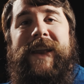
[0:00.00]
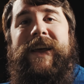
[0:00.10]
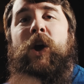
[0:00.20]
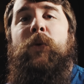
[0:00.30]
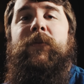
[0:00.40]
that,
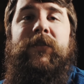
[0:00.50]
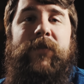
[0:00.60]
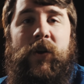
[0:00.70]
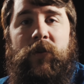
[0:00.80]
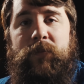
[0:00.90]
I hope this
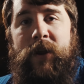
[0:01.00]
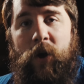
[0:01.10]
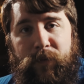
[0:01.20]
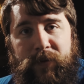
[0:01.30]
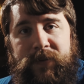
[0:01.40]
video has been
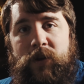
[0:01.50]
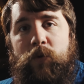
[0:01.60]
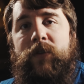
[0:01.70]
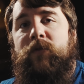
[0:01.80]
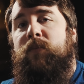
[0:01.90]
helpful to
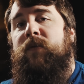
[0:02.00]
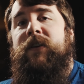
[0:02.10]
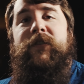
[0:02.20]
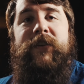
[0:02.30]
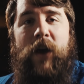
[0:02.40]
you with
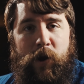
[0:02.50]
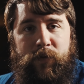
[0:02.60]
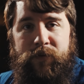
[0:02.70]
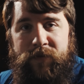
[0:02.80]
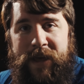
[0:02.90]
removing
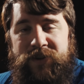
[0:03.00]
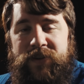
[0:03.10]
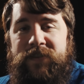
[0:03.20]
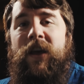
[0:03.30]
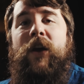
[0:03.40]
photographer
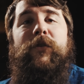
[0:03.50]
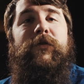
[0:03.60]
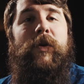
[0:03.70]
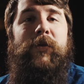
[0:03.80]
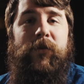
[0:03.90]
flashes
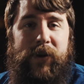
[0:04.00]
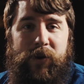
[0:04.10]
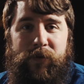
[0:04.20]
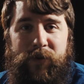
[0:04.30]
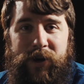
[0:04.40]
from your
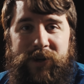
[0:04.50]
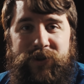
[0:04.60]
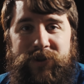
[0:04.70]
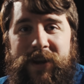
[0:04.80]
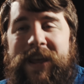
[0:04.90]
video
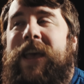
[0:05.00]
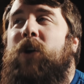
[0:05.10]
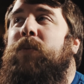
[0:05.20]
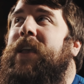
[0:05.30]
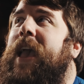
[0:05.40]
footage.
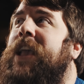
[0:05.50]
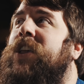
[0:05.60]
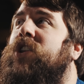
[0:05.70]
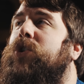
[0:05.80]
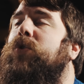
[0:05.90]
It would be a
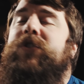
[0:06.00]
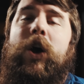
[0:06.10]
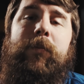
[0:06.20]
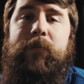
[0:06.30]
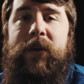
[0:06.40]
huge
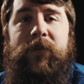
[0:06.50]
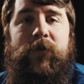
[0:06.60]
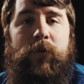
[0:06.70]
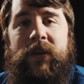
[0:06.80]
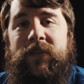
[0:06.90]
help to me
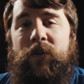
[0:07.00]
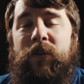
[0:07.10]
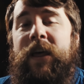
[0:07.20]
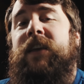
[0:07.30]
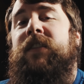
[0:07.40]
if you would
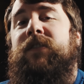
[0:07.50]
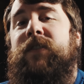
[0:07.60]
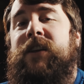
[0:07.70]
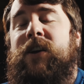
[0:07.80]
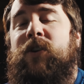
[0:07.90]
consider liking this
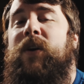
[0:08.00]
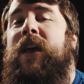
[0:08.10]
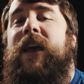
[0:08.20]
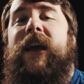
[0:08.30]
video